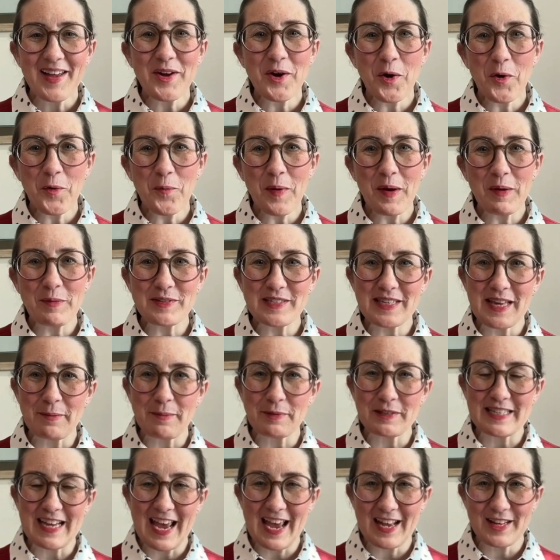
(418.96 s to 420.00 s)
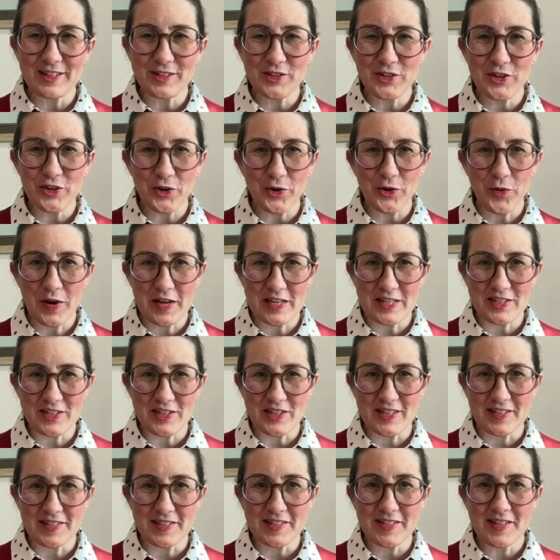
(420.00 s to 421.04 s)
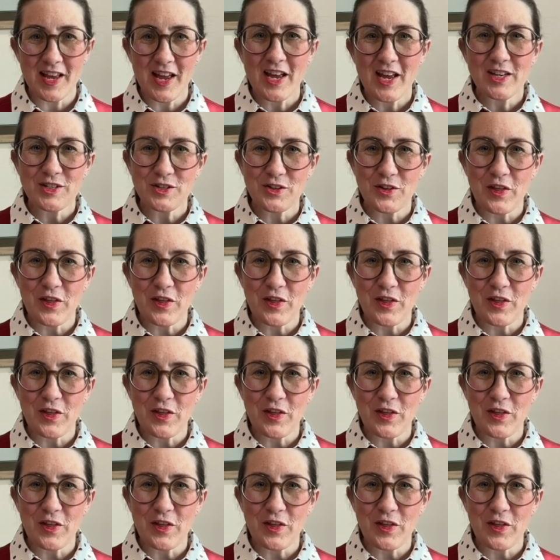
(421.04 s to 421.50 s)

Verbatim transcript: I hope I was able to answer your questions